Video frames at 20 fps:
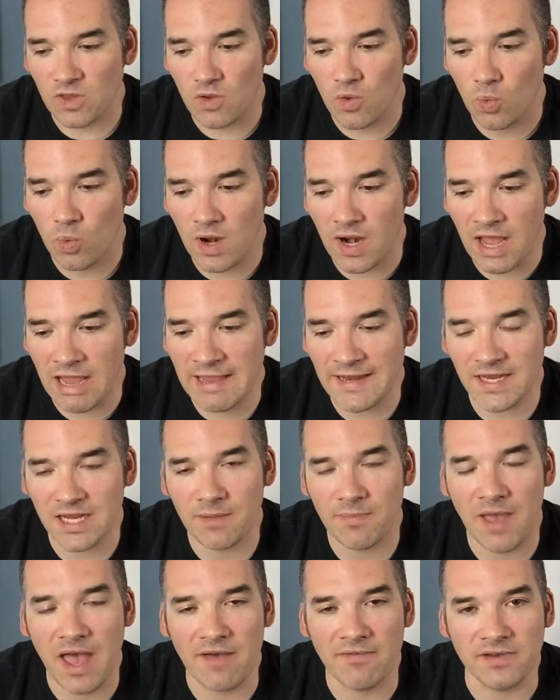What I ended
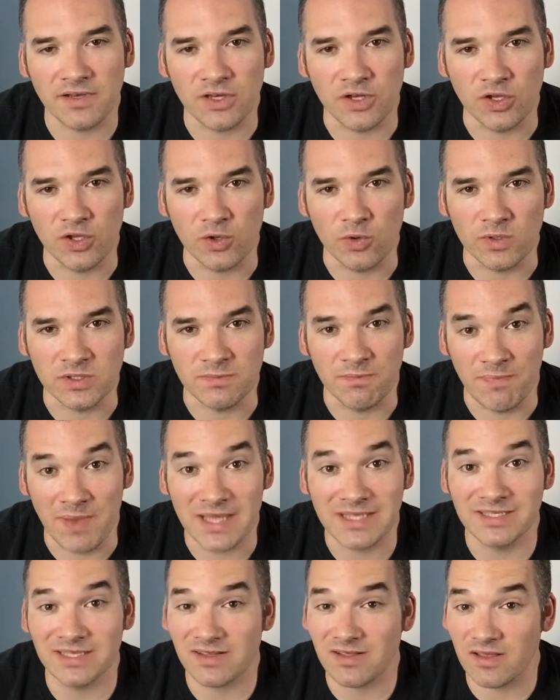up having to do was
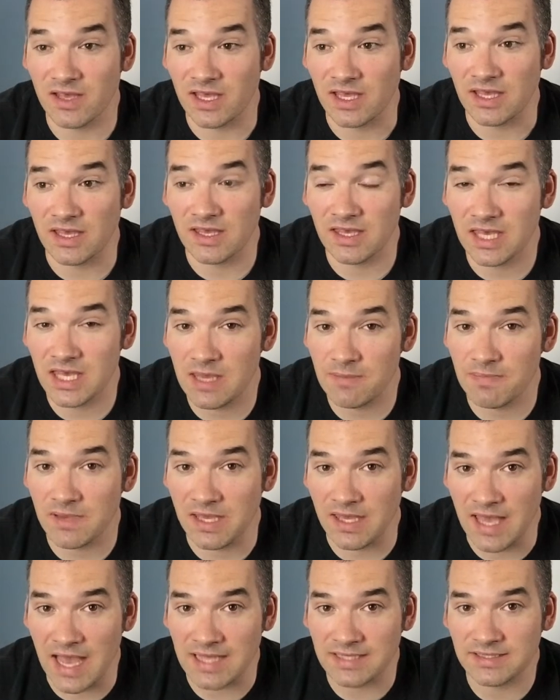basically
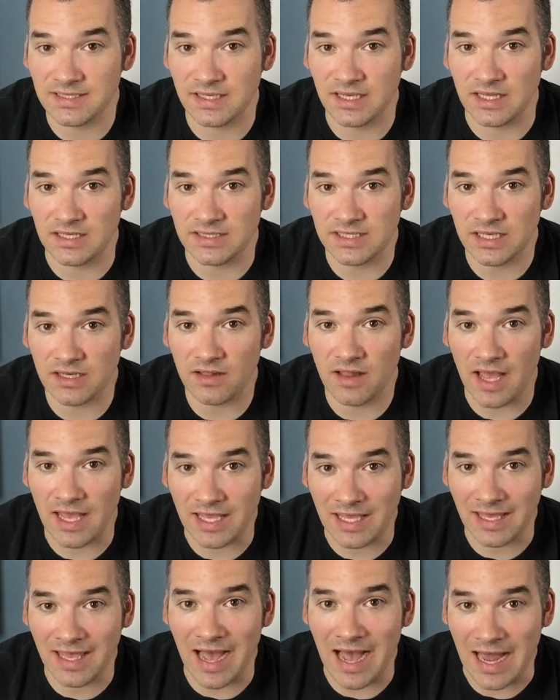keep guessing until I
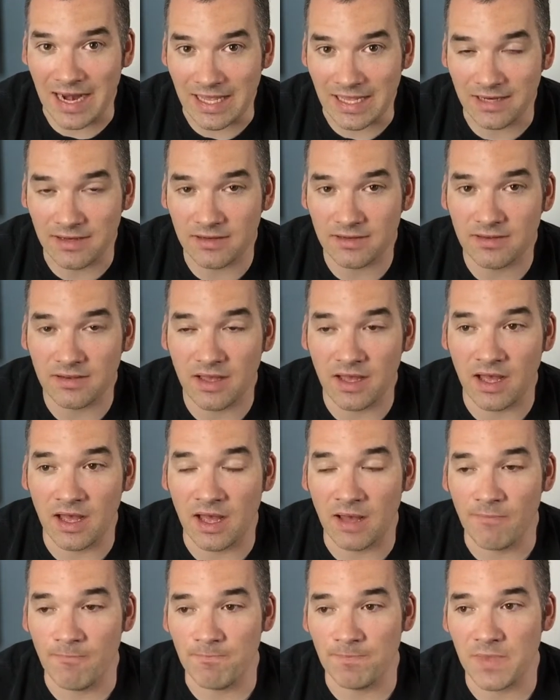got it.
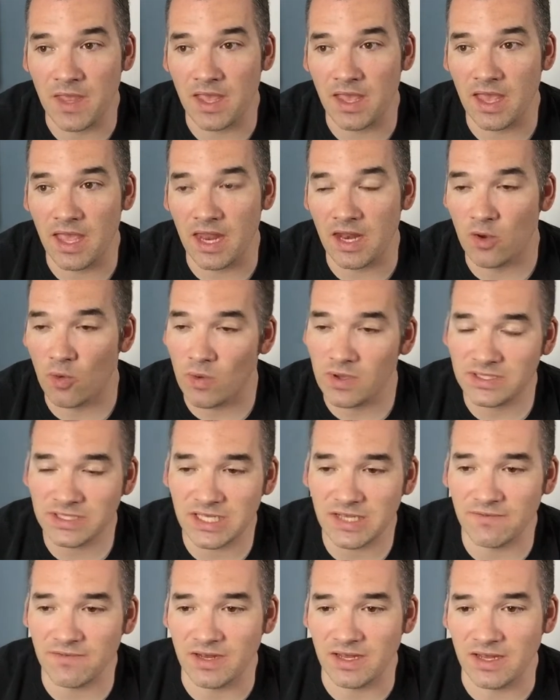And it
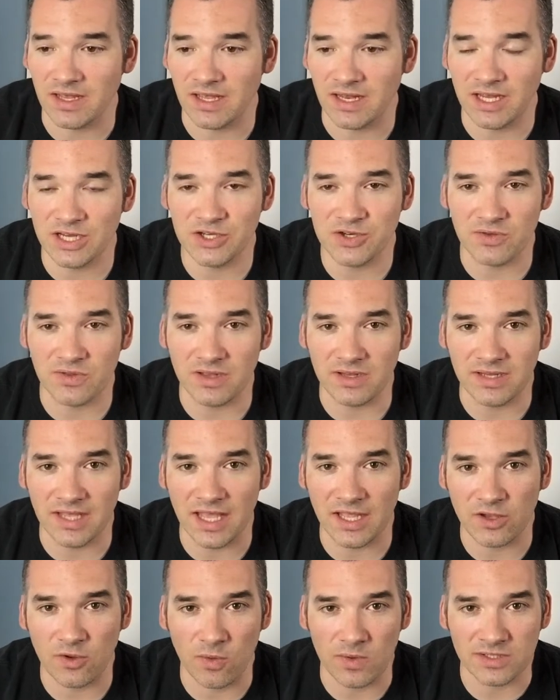wasn't even an issue that
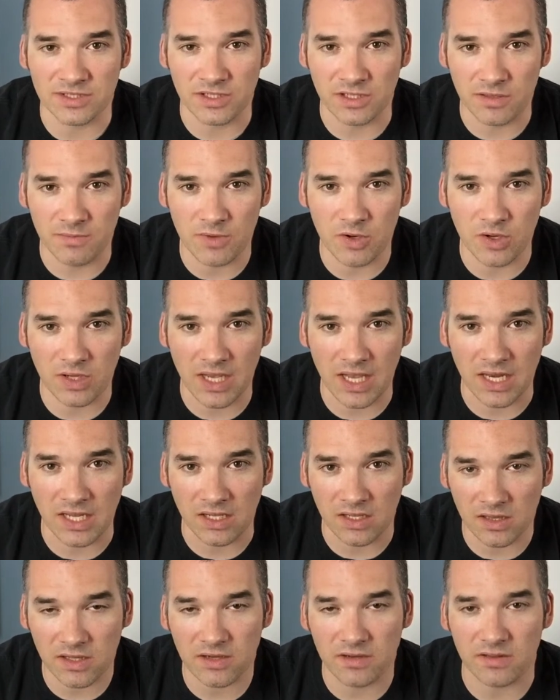Daniel wasn't communicating
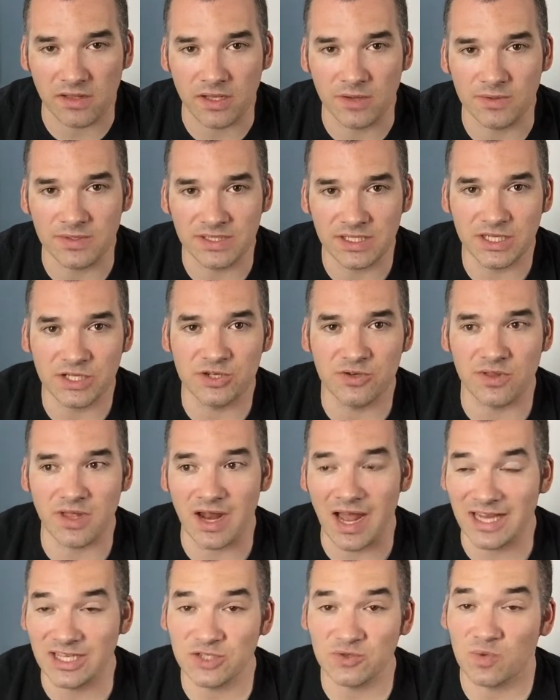clearly. It was an issue
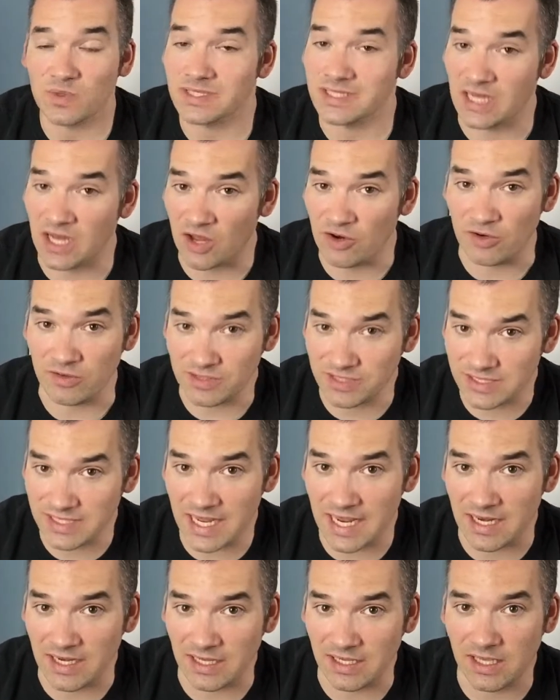that I just wasn't
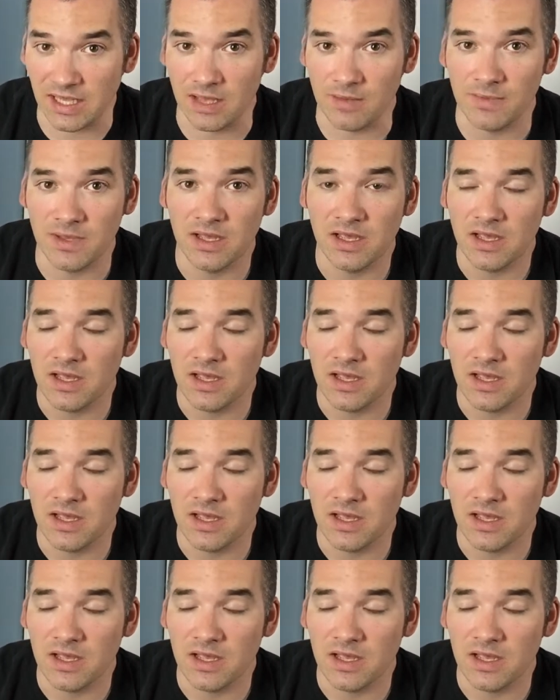understanding him.